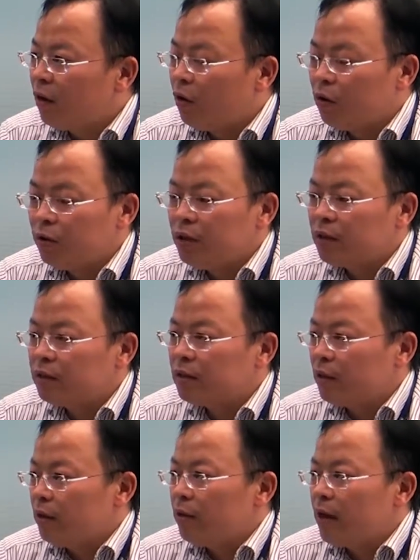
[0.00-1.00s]
All this,
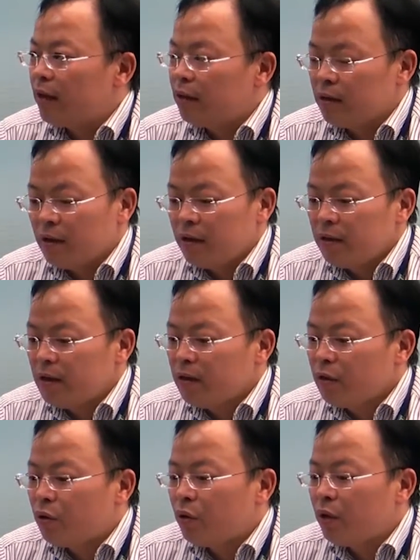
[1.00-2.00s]
it can
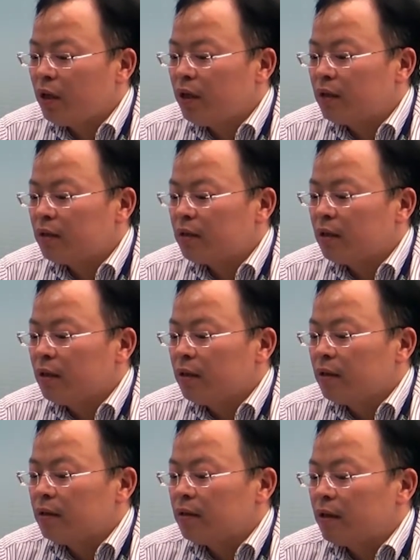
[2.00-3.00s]
increase
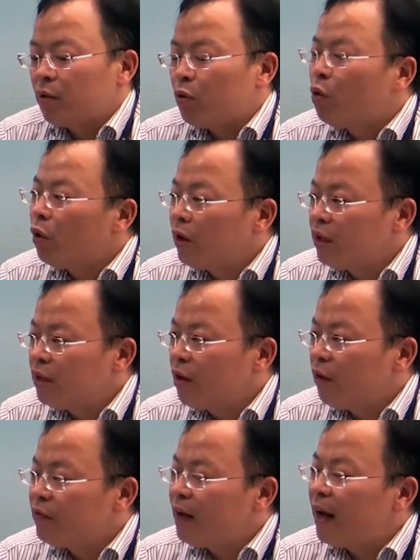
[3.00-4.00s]
the quality
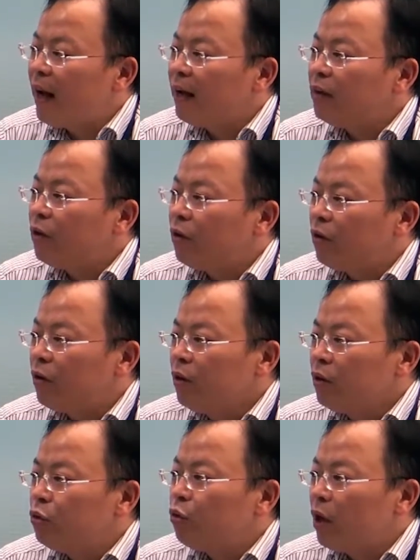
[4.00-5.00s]
of the light or
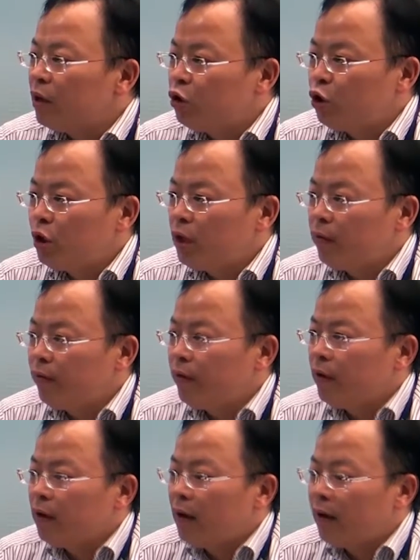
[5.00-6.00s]
to achieve
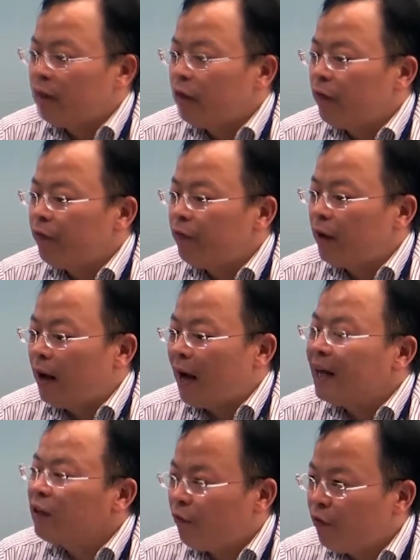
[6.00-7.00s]
kind of
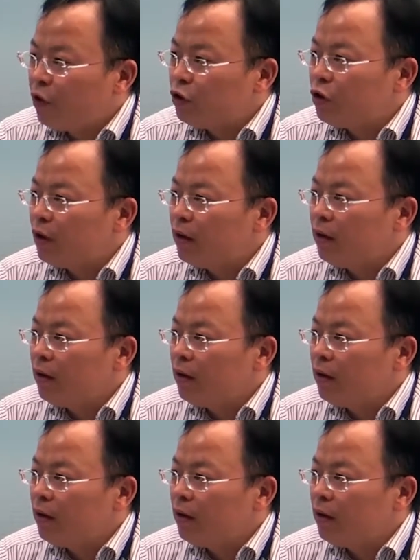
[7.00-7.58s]
other feature.